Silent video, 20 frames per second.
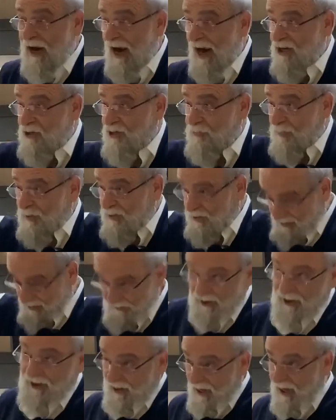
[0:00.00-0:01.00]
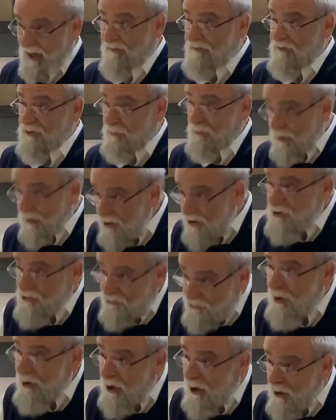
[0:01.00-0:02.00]
our specific gifts, which is
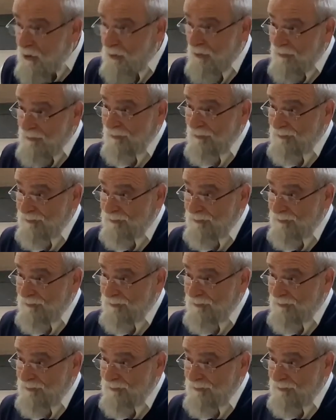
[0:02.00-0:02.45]
true.